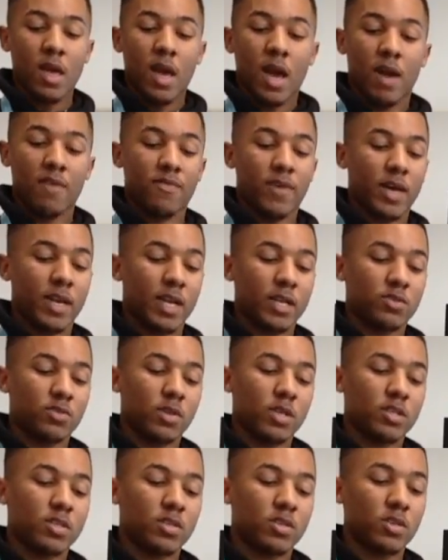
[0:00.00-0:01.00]
and financial
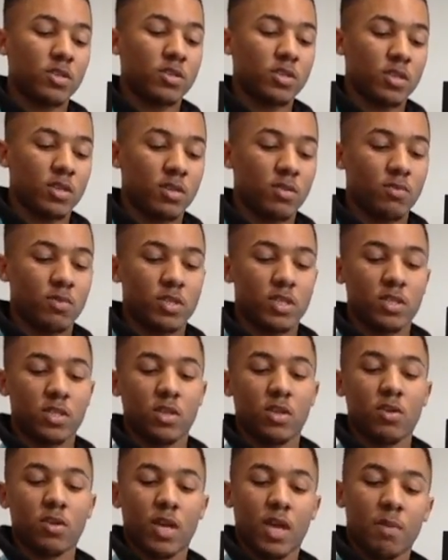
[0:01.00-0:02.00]
institution, which is a
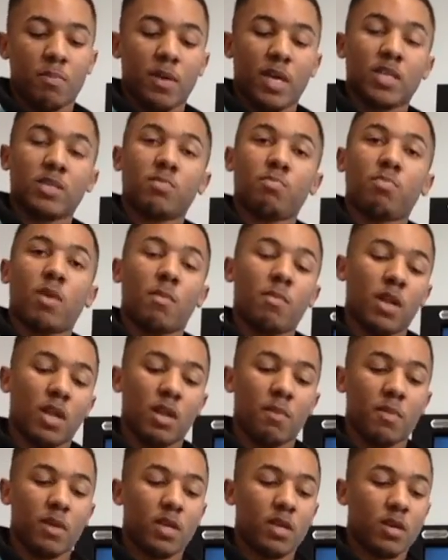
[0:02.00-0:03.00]
UK-based public
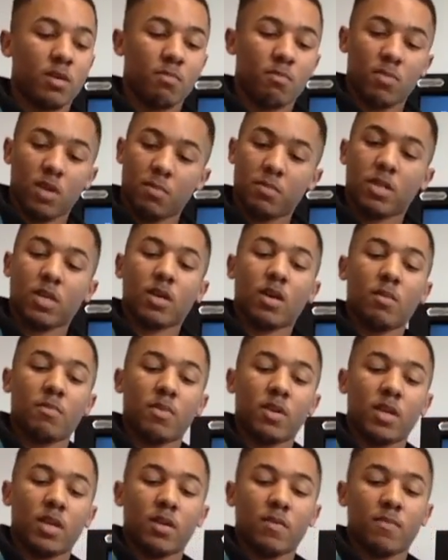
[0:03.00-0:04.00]
limited
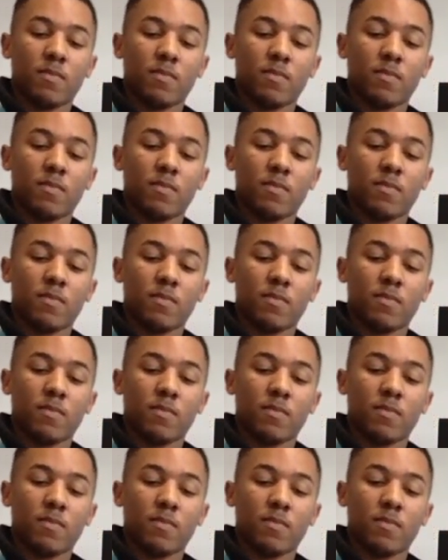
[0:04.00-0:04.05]
company.